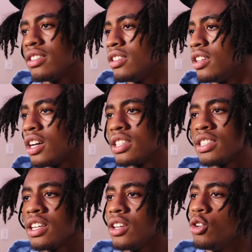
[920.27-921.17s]
You know what I'm
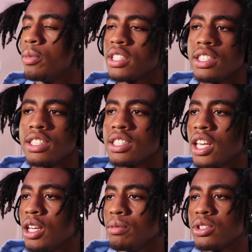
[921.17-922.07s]
saying? You missing the
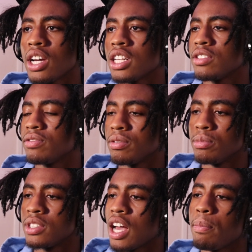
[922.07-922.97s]
same shots
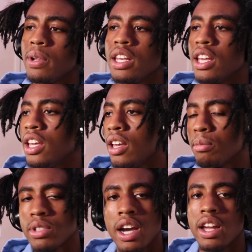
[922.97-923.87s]
from top of the key.
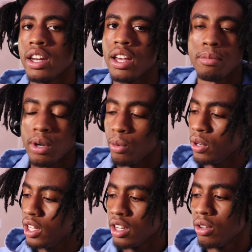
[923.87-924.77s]
I'm tired of that, bro. We
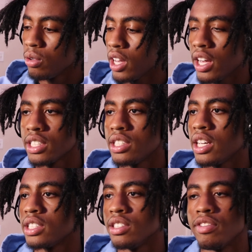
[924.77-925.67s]
need a new Cash
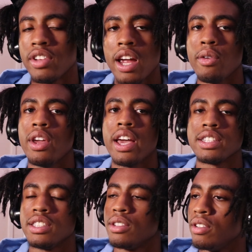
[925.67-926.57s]
Nasty. Flight
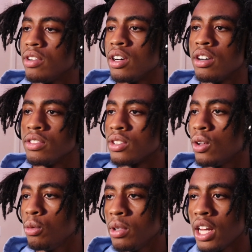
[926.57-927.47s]
Reacts don't evolve.
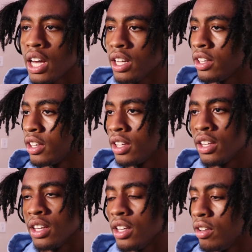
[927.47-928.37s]
Illuminati
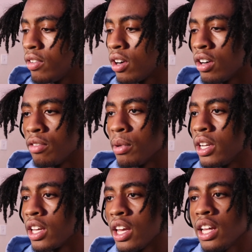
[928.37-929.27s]
Evolve, my
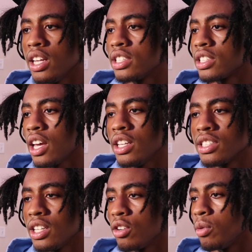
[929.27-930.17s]
nigga. LSK
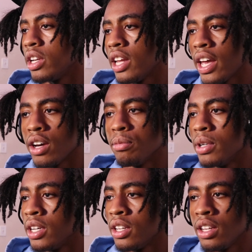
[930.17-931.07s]
Slick went down,
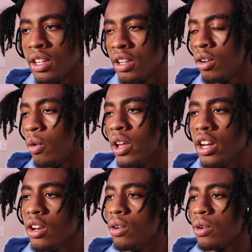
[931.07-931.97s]
but we
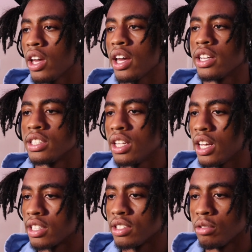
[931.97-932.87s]
need a new cast.
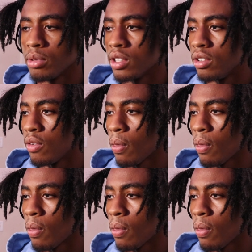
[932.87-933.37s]
nasty, bro.